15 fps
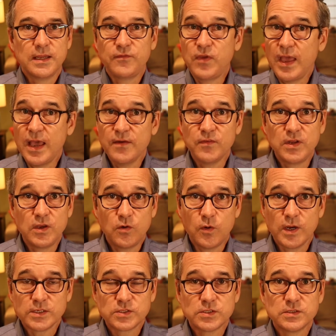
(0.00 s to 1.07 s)
If you have any
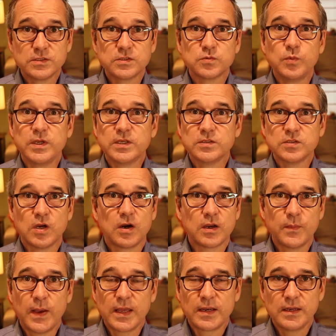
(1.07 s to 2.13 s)
questions, we can
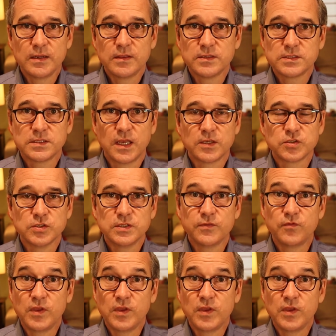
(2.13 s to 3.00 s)
talk about it in the session.